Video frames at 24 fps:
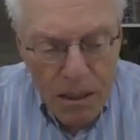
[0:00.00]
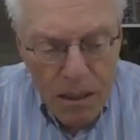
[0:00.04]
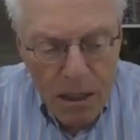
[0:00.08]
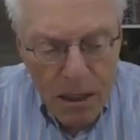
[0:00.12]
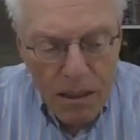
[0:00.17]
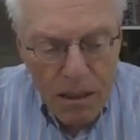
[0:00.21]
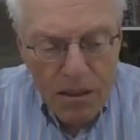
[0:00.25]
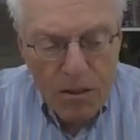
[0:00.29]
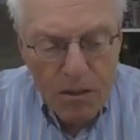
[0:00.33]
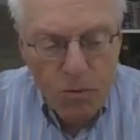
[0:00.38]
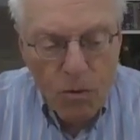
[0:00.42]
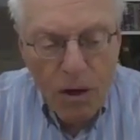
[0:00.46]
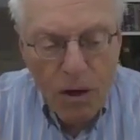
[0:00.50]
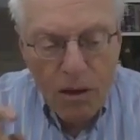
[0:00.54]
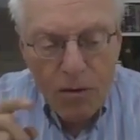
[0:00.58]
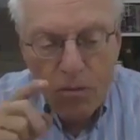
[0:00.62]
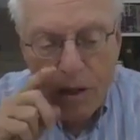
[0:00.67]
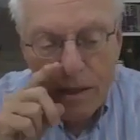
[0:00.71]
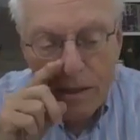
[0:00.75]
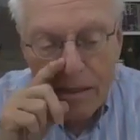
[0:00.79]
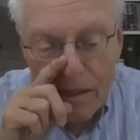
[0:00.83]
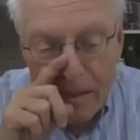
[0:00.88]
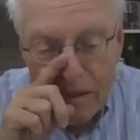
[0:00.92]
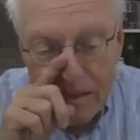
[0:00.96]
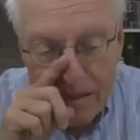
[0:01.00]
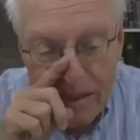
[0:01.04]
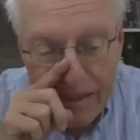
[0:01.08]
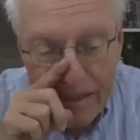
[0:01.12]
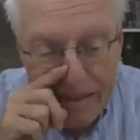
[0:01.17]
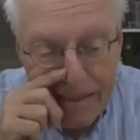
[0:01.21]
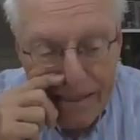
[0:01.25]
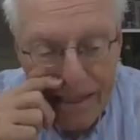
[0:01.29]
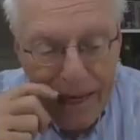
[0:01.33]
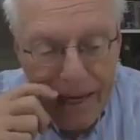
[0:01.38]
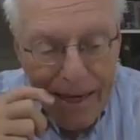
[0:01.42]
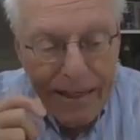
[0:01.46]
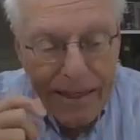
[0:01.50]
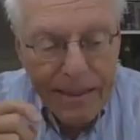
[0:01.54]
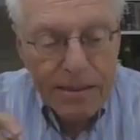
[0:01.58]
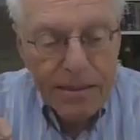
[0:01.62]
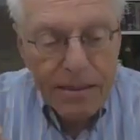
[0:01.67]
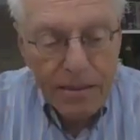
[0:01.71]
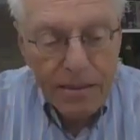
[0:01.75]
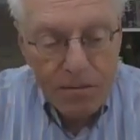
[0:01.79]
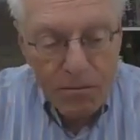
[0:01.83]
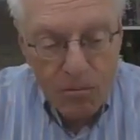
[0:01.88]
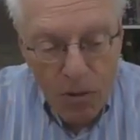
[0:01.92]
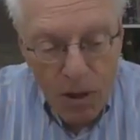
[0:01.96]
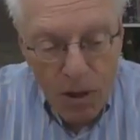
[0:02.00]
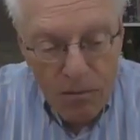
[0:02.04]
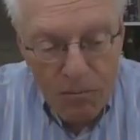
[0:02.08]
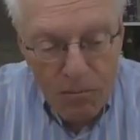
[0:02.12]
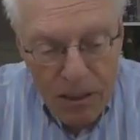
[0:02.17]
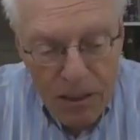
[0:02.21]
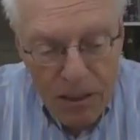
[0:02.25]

There's one witness that says that